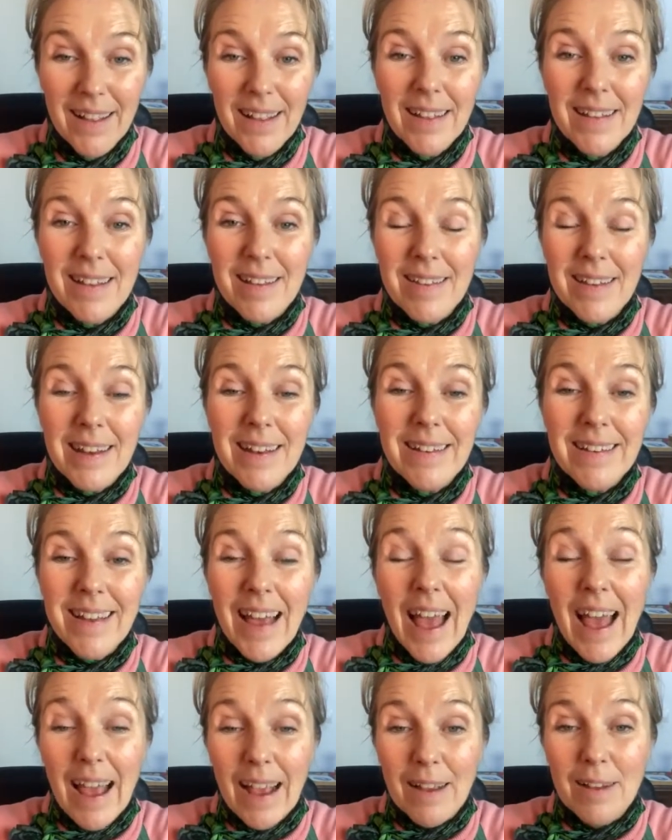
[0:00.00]
this
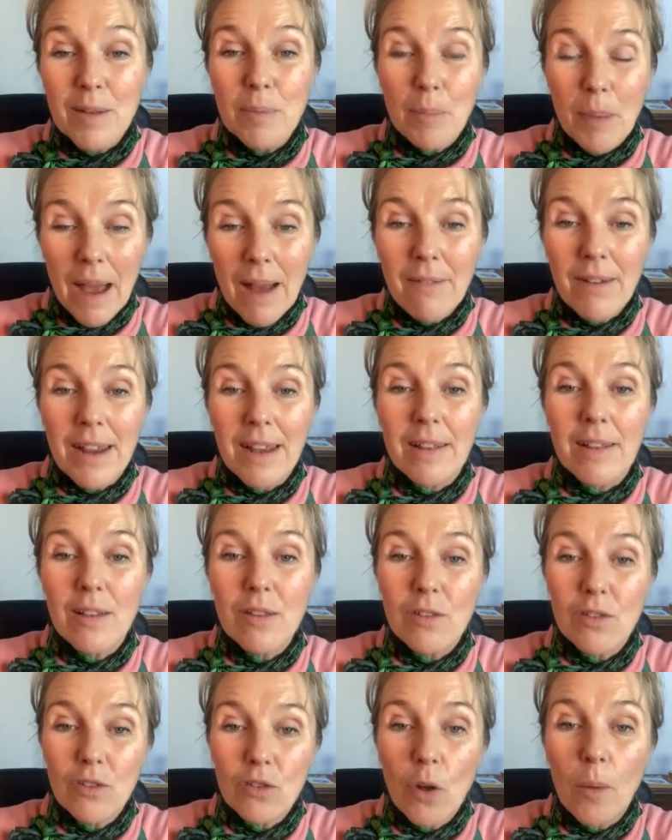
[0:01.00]
intact barrier that
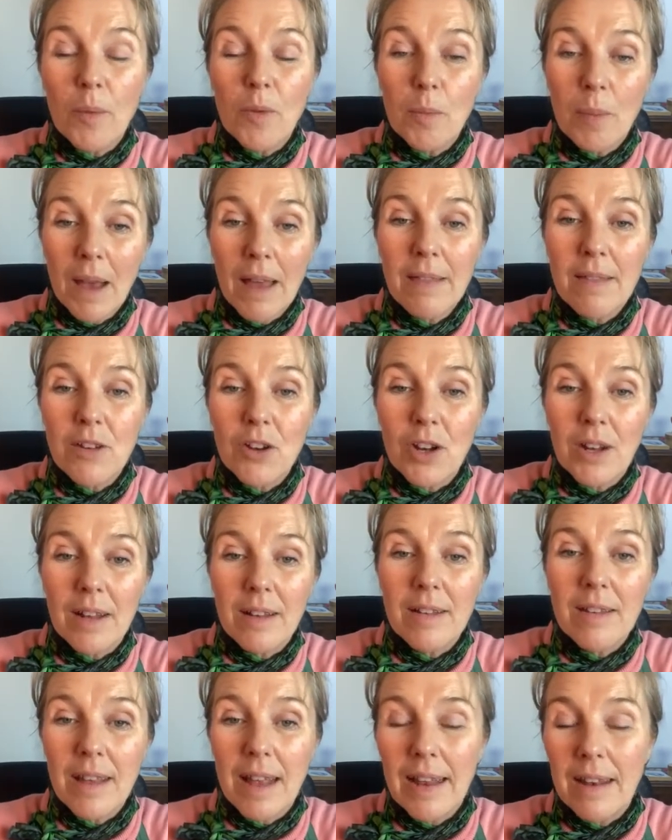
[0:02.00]
stops
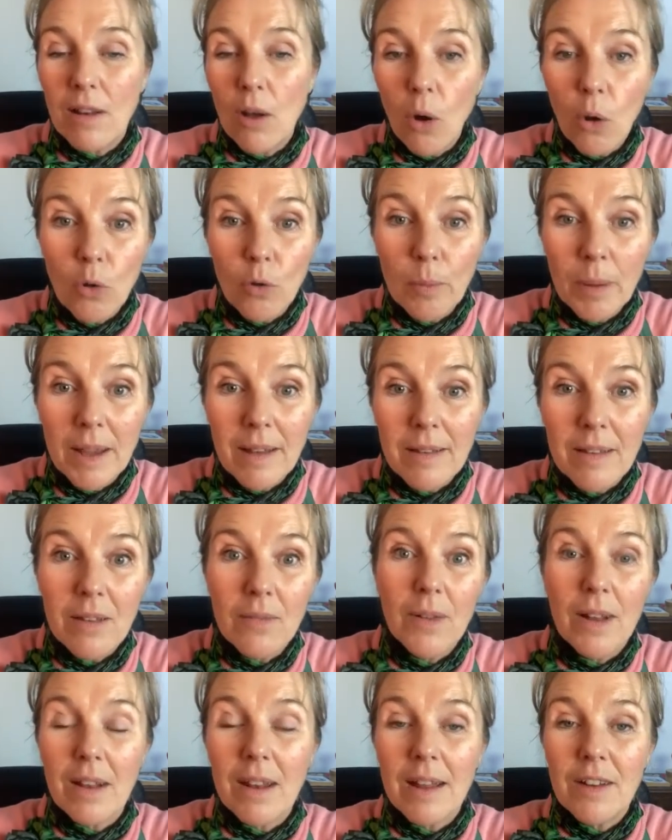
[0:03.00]
pathogens and whole pieces
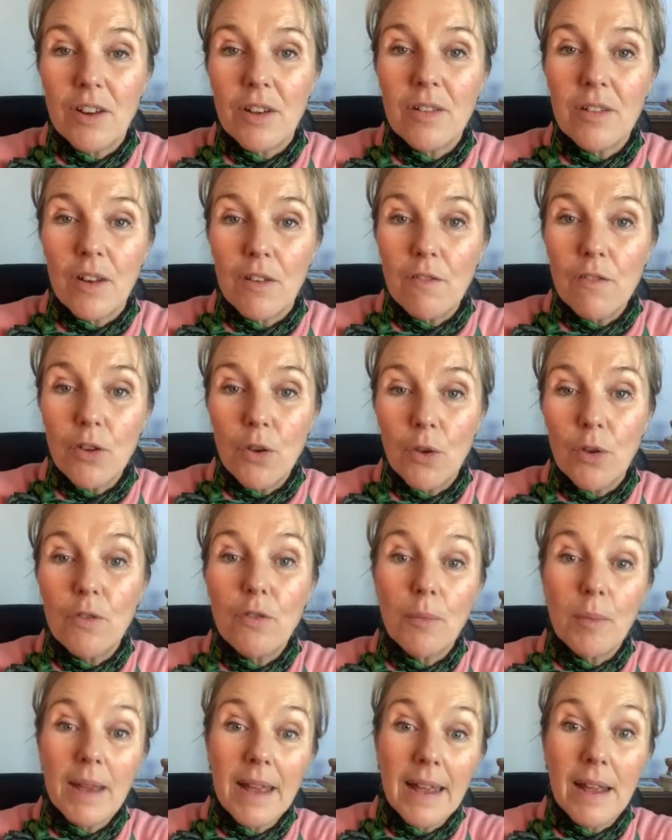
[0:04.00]
of undigested food
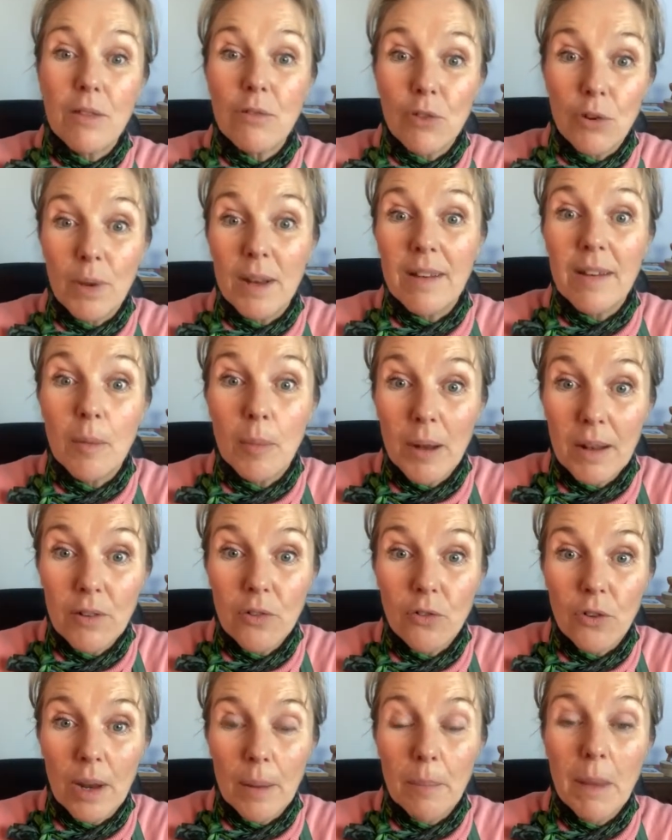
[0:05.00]
from getting through into your
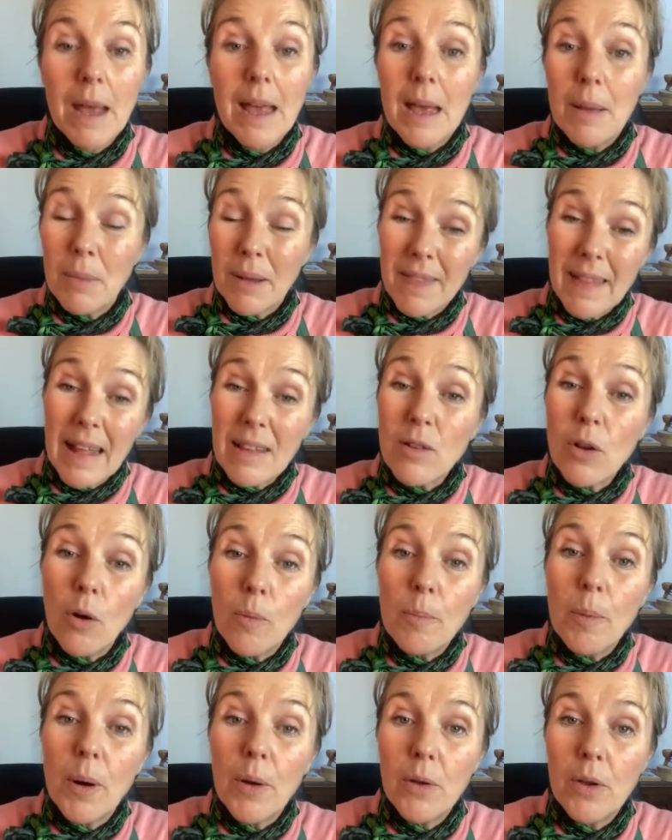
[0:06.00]
bloodstream. But that's
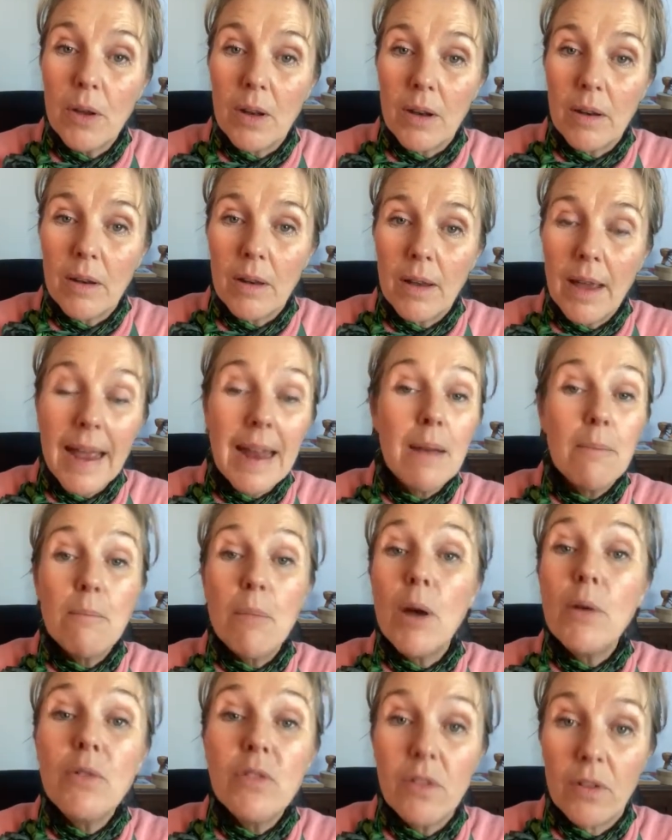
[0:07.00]
got broken in
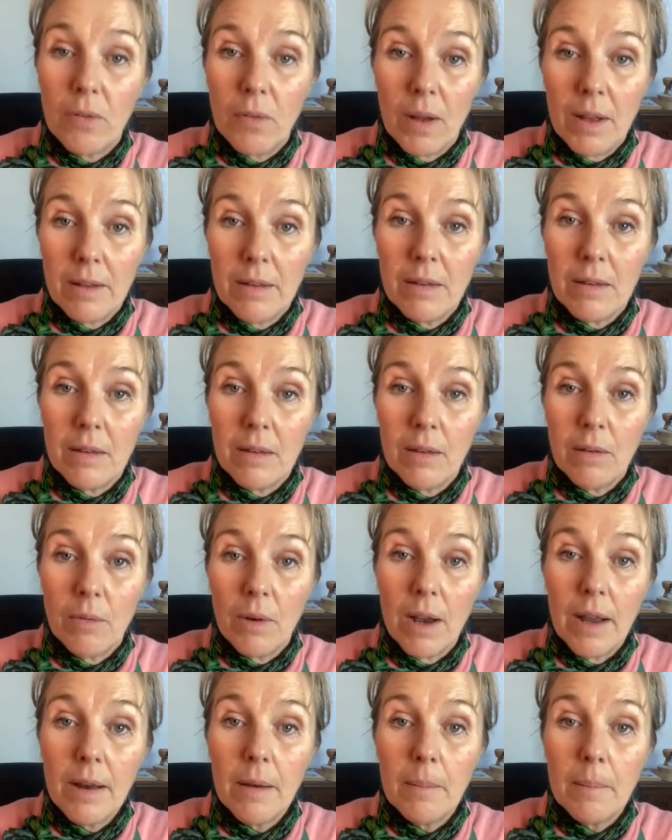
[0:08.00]
most of us,
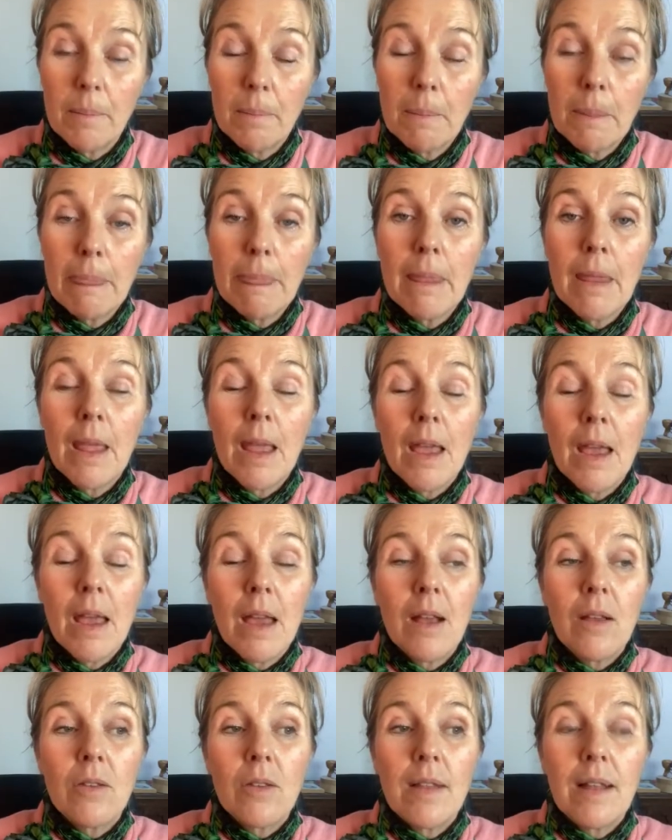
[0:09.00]
right?
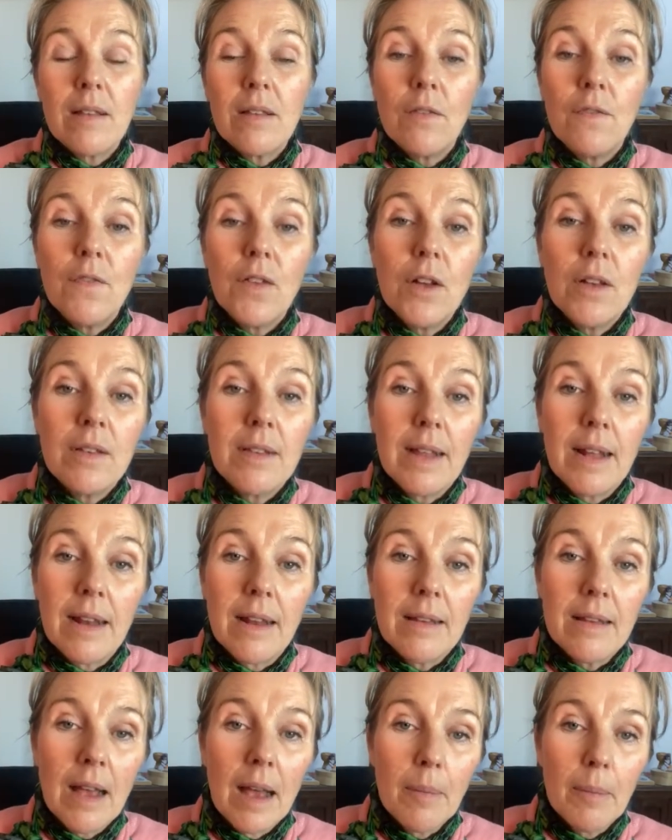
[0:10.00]
So that's the first thing
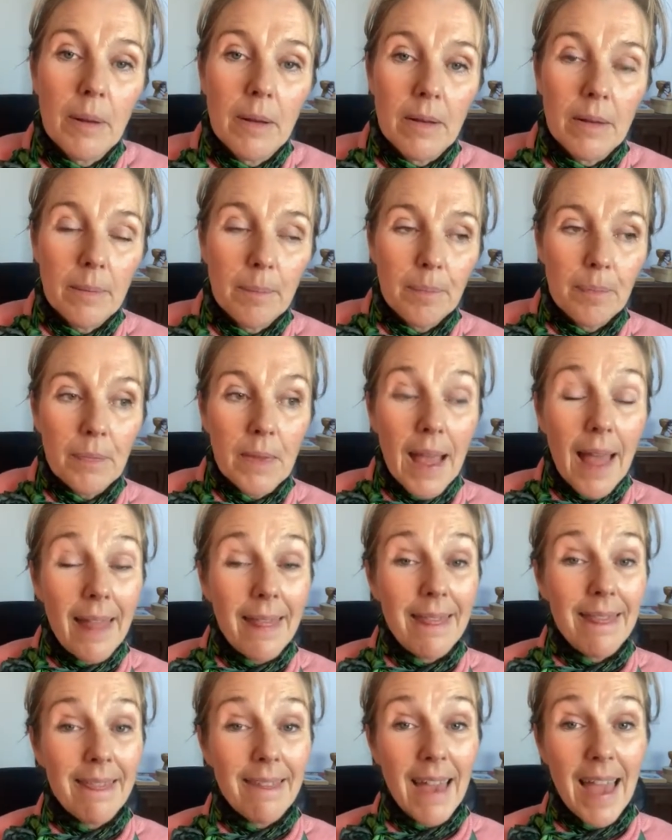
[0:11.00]
that's happened.
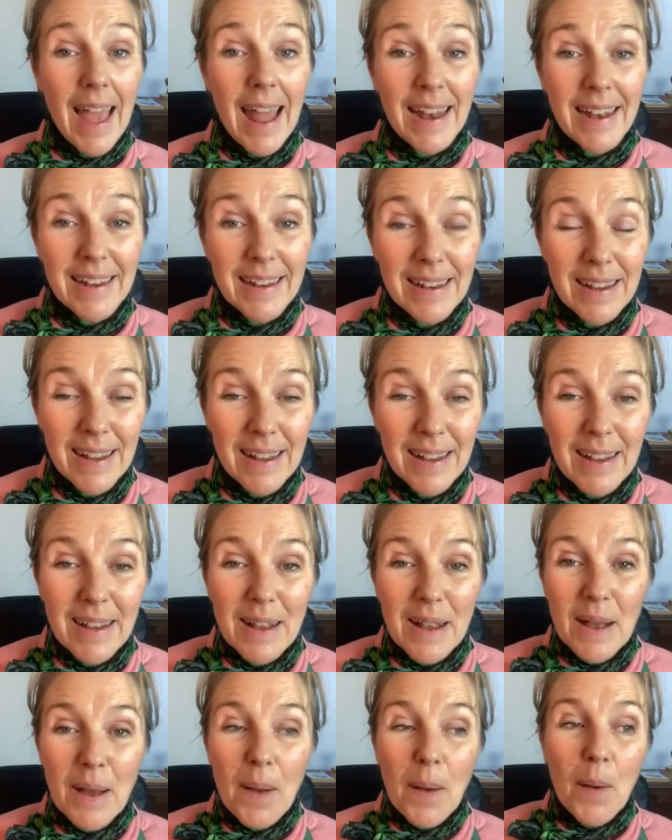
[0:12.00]
Then
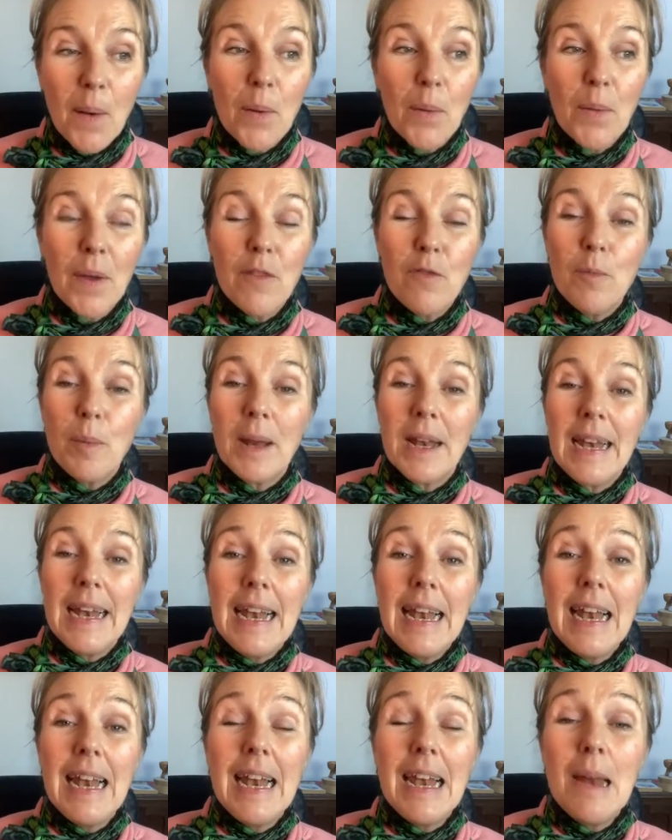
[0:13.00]
we've
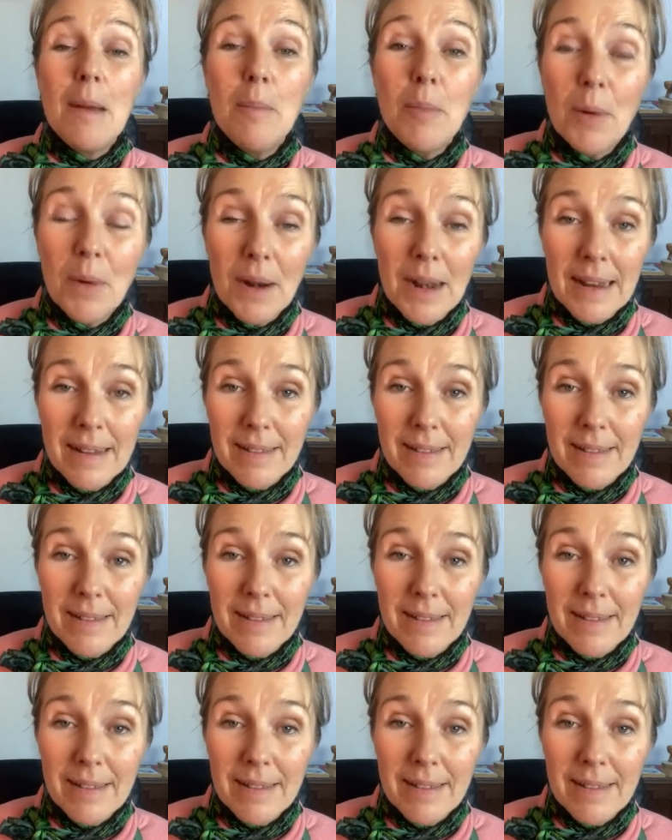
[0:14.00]
been liberally